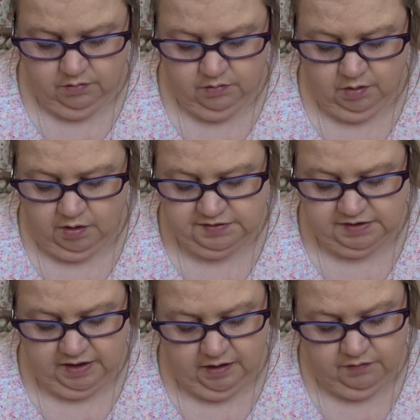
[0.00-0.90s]
Heart
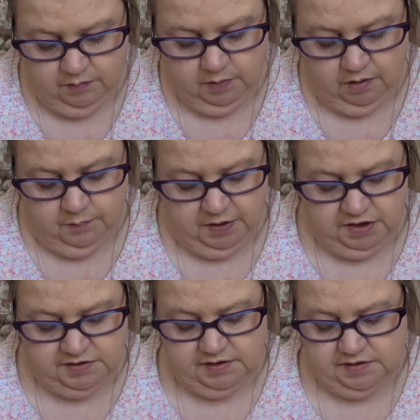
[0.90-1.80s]
and cowl, there we are,
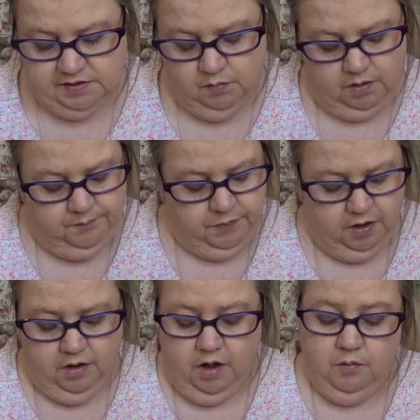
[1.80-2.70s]
page 61.
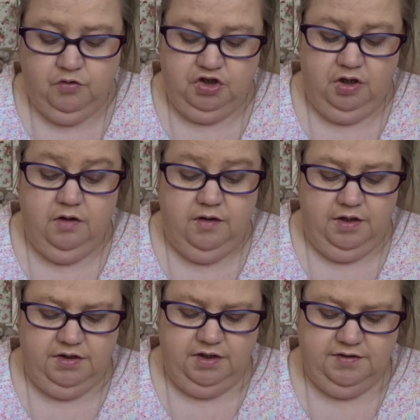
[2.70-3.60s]
I will show you the
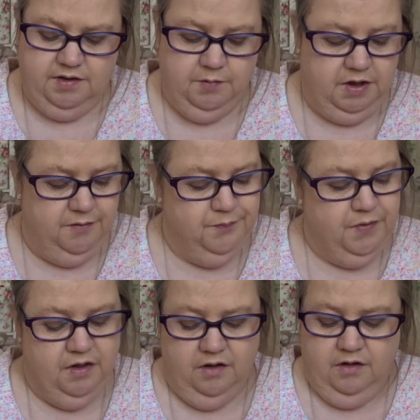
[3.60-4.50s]
index in a minute.
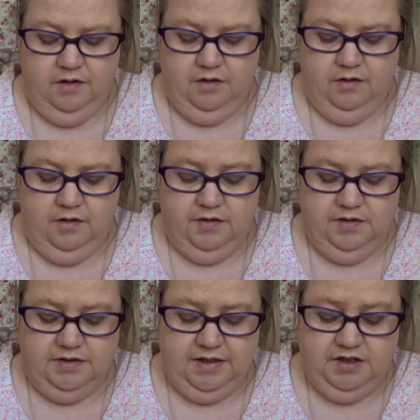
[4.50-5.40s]

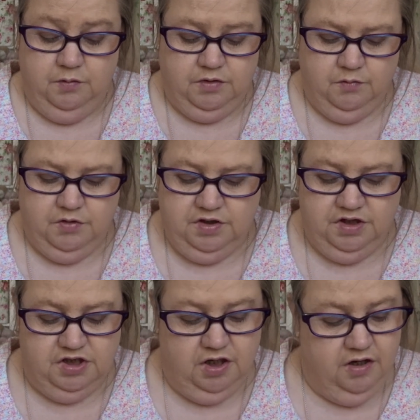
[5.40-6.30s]
That's actually what I wanted to
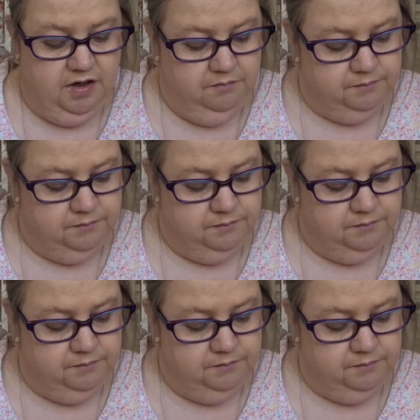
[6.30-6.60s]
show you.